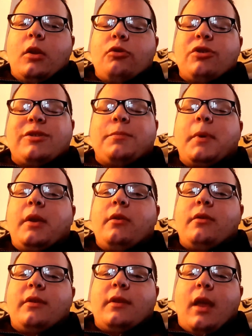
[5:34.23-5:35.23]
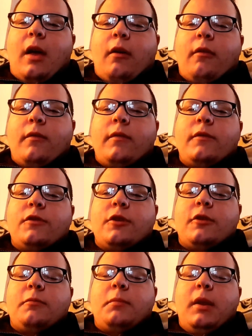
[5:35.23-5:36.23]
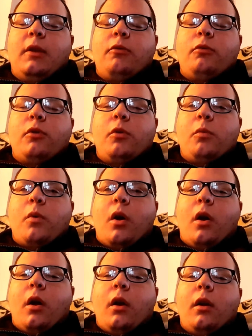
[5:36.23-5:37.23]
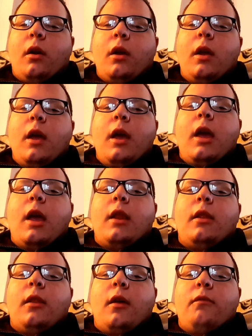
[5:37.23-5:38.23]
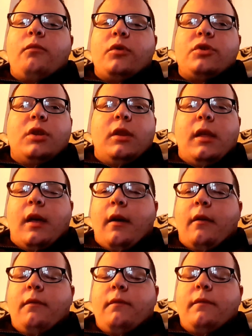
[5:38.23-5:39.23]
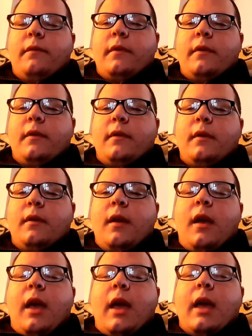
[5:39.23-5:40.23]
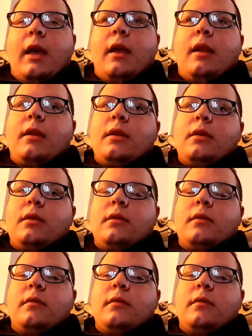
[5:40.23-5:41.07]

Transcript: just be yourself, just be who you are, and love what you love, and